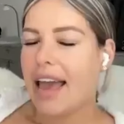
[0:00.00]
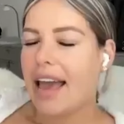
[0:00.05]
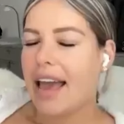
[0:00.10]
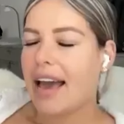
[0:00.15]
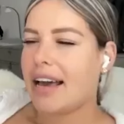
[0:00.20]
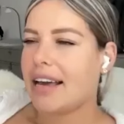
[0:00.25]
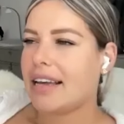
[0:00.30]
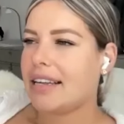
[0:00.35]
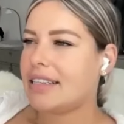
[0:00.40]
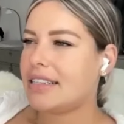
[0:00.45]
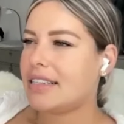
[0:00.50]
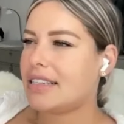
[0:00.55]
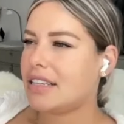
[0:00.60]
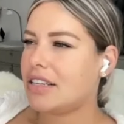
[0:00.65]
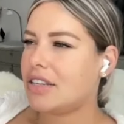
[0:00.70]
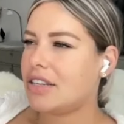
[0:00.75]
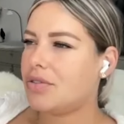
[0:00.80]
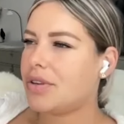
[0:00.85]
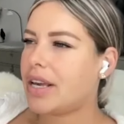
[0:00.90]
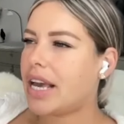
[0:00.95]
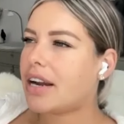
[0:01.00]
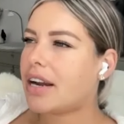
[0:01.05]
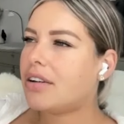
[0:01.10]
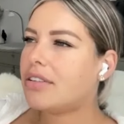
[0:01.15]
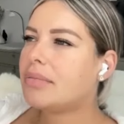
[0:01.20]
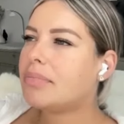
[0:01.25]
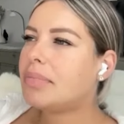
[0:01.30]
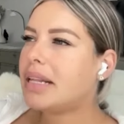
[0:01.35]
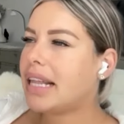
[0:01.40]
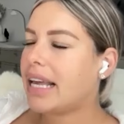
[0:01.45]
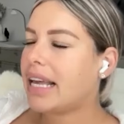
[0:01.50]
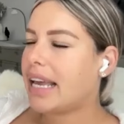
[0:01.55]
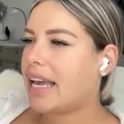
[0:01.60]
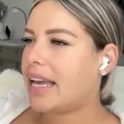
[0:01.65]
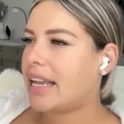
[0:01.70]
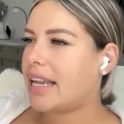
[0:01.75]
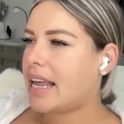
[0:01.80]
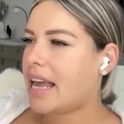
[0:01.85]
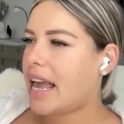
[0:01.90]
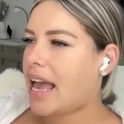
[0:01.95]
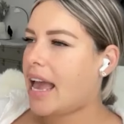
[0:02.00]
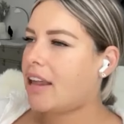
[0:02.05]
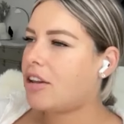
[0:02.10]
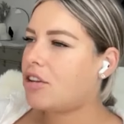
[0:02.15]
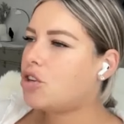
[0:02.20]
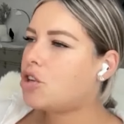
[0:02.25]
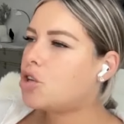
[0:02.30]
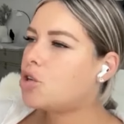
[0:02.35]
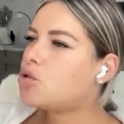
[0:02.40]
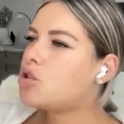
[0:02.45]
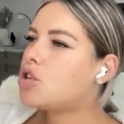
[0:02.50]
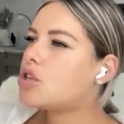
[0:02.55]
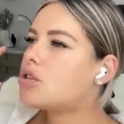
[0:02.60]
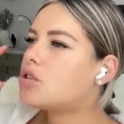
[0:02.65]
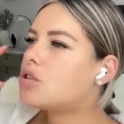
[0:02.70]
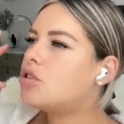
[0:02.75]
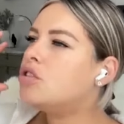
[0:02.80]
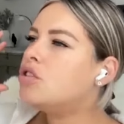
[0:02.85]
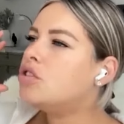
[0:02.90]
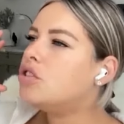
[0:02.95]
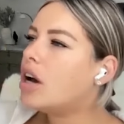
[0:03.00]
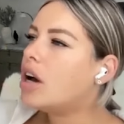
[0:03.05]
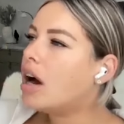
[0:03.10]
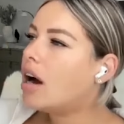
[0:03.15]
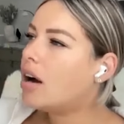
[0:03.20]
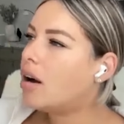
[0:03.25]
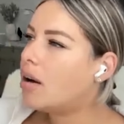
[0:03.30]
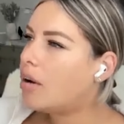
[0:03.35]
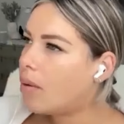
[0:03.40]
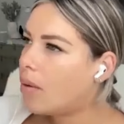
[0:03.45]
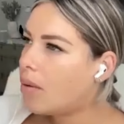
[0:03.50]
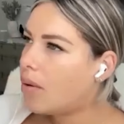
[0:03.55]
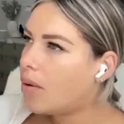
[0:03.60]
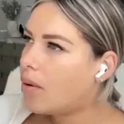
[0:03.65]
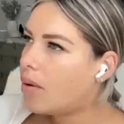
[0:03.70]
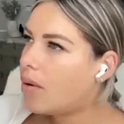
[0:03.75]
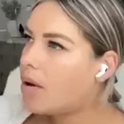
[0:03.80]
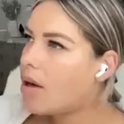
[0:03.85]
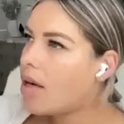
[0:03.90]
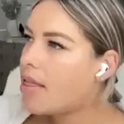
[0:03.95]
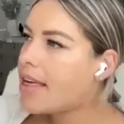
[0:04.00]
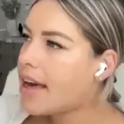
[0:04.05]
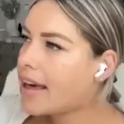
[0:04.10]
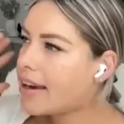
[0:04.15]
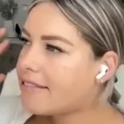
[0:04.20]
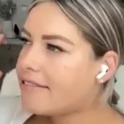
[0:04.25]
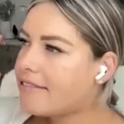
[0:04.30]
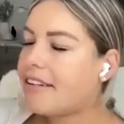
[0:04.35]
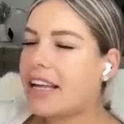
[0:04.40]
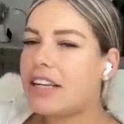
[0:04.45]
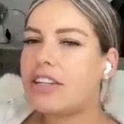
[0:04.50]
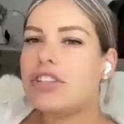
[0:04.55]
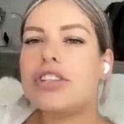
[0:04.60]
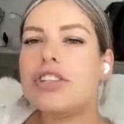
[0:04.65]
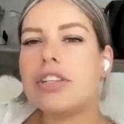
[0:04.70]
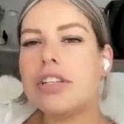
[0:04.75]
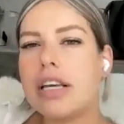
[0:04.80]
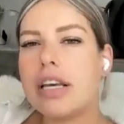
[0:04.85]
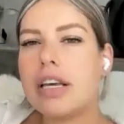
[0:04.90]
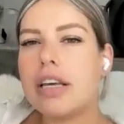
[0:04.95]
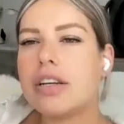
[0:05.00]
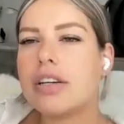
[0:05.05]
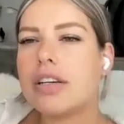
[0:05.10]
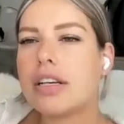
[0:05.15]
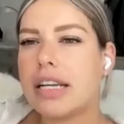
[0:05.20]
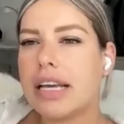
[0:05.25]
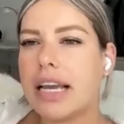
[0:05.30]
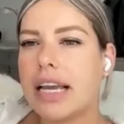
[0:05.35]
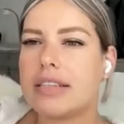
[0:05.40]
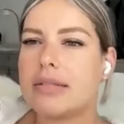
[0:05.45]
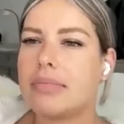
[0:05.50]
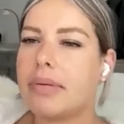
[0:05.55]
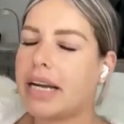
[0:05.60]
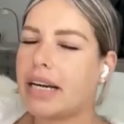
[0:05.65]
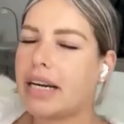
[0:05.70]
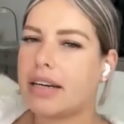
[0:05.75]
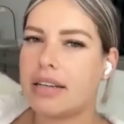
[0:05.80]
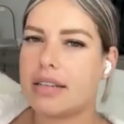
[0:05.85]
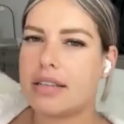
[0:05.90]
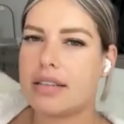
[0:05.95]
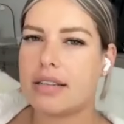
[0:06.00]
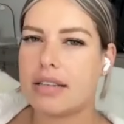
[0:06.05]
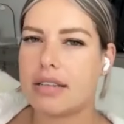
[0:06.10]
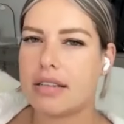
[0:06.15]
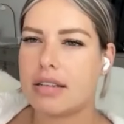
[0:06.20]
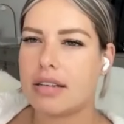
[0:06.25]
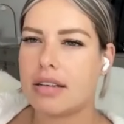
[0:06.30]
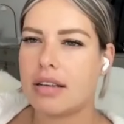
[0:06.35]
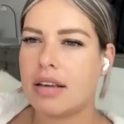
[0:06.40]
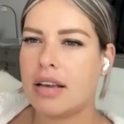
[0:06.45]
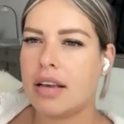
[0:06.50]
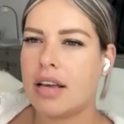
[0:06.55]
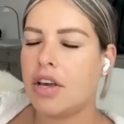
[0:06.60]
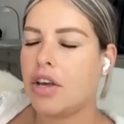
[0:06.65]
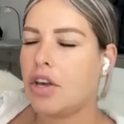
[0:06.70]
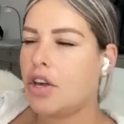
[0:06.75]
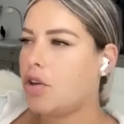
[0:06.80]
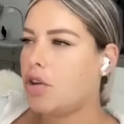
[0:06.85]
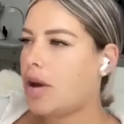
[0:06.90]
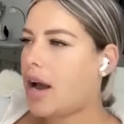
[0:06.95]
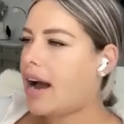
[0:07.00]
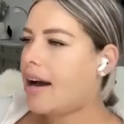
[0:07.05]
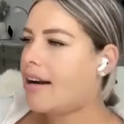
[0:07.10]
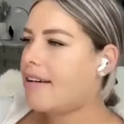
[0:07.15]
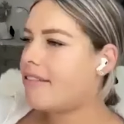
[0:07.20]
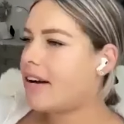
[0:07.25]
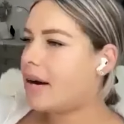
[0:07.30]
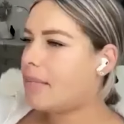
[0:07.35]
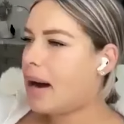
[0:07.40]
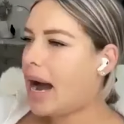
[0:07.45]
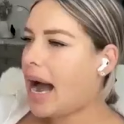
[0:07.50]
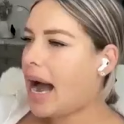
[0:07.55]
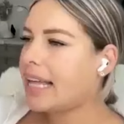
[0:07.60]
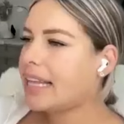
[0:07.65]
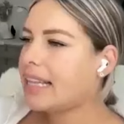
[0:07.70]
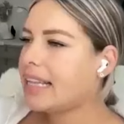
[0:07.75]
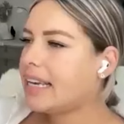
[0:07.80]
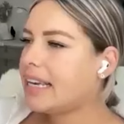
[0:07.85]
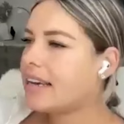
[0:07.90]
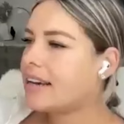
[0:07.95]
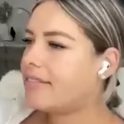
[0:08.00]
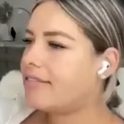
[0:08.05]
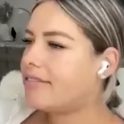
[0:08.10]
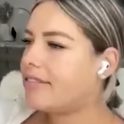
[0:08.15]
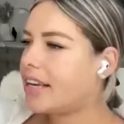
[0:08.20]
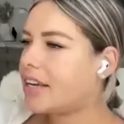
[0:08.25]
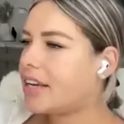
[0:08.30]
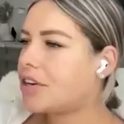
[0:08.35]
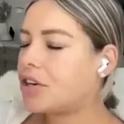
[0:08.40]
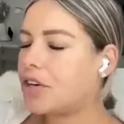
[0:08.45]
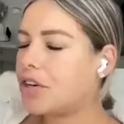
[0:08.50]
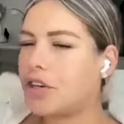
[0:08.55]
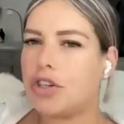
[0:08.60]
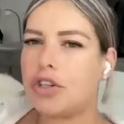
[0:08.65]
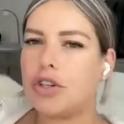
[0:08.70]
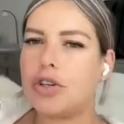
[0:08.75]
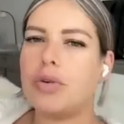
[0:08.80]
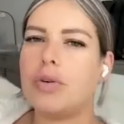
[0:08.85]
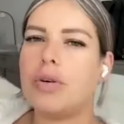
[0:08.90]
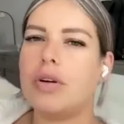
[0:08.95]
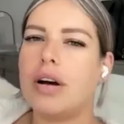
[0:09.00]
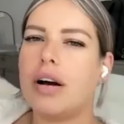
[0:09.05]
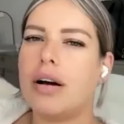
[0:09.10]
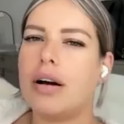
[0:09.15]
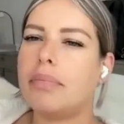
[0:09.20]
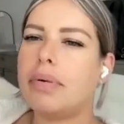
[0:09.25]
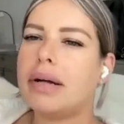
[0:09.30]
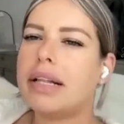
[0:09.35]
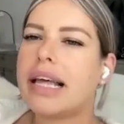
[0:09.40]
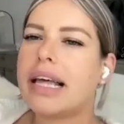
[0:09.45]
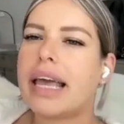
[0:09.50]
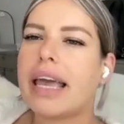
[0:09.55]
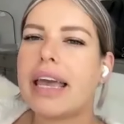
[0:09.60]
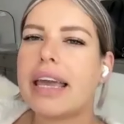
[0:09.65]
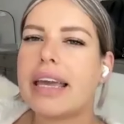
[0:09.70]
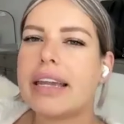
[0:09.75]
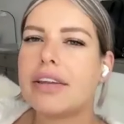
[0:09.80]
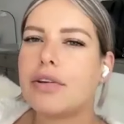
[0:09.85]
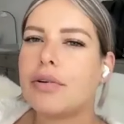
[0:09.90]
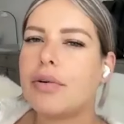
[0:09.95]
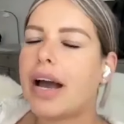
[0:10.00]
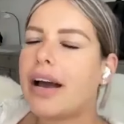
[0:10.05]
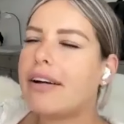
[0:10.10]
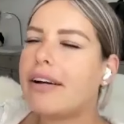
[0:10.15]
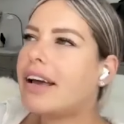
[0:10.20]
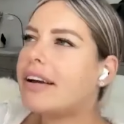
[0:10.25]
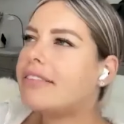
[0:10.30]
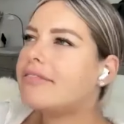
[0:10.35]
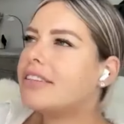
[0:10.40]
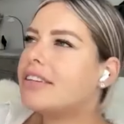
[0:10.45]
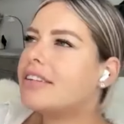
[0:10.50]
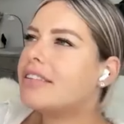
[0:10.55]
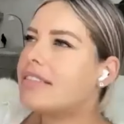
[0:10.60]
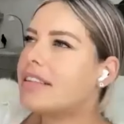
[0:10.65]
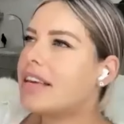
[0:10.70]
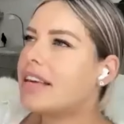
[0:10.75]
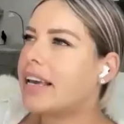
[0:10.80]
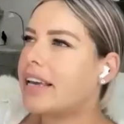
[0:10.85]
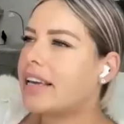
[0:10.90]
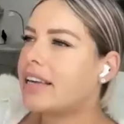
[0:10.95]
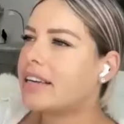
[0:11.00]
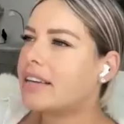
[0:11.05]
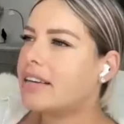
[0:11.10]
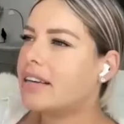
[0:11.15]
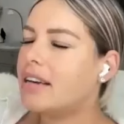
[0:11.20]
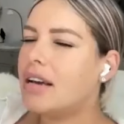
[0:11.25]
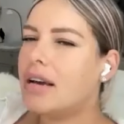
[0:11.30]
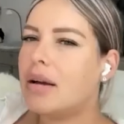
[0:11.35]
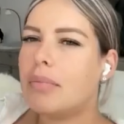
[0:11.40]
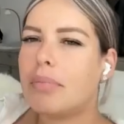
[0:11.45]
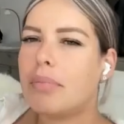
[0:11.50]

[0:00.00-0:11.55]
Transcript: And you get on the plane and you just know that eventually you're going to get to Paris. You have a pilot, a flight crew, a plane, you have everything